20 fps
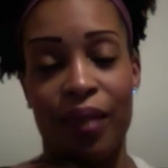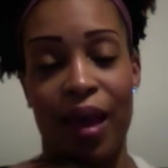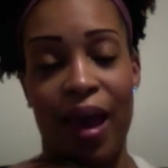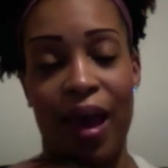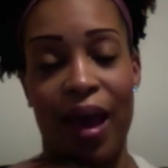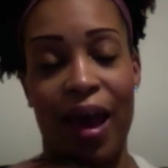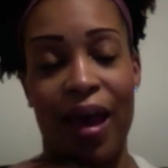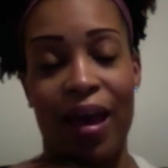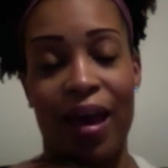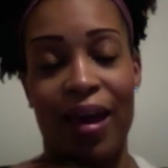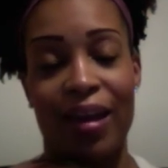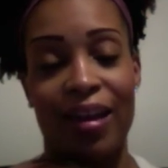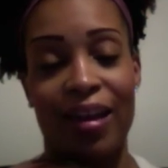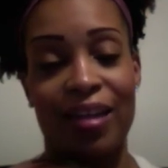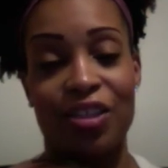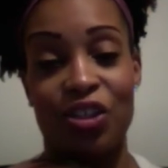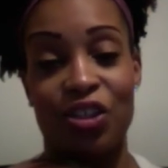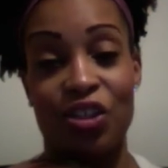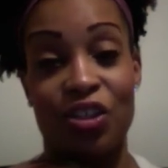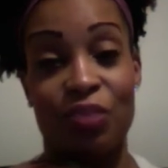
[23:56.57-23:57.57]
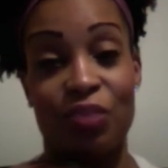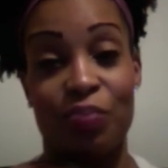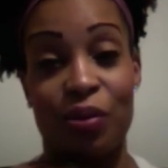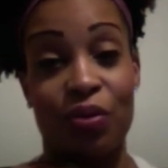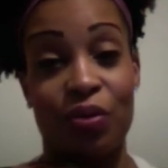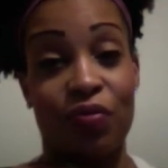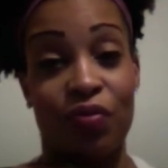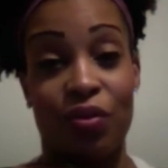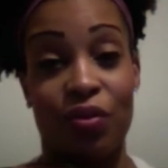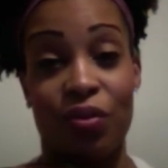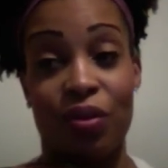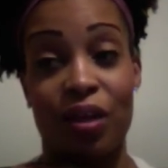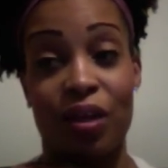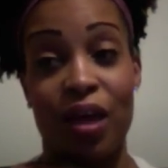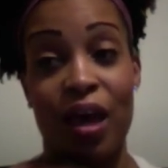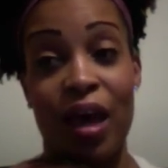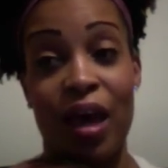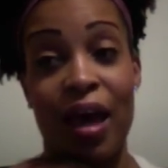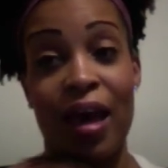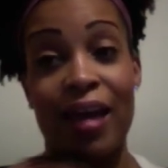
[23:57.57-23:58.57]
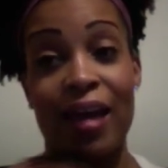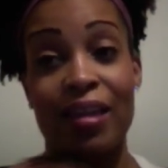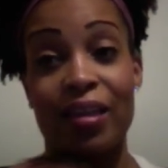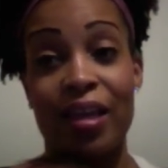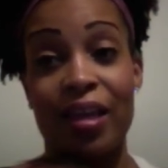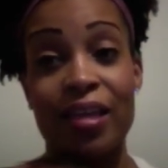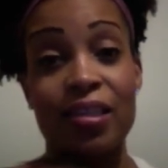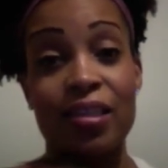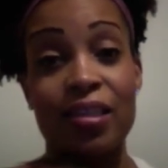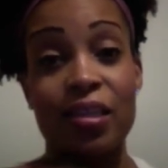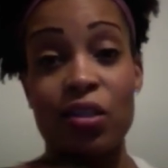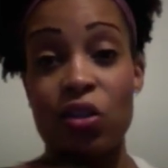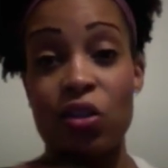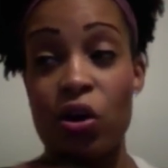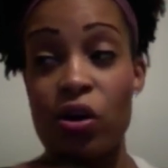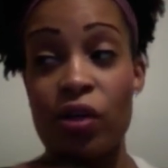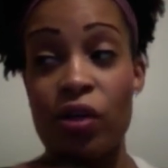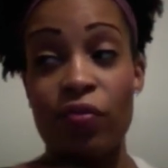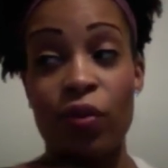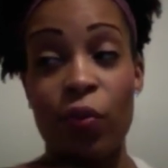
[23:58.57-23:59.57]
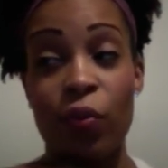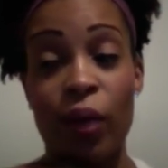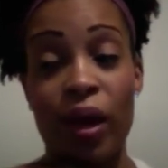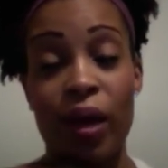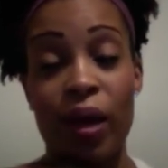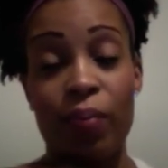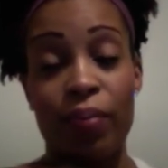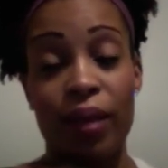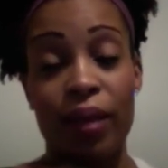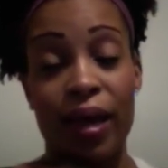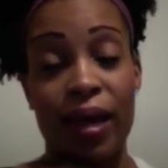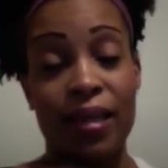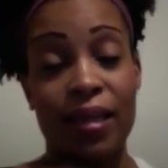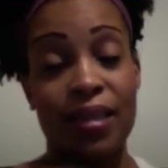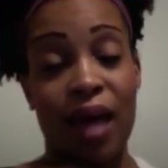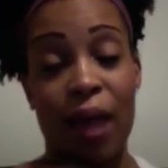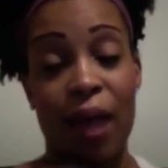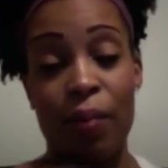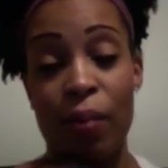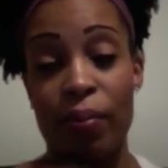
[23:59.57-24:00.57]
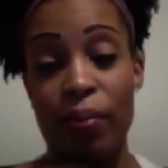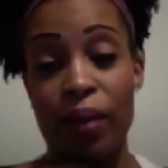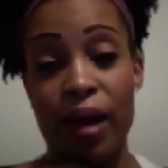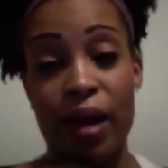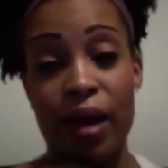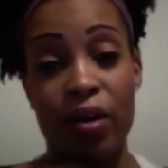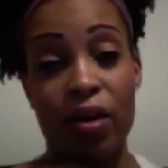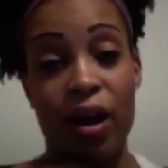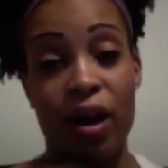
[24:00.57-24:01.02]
And it's just beautiful. Things didn't turn out the way I planned. I'm a planner.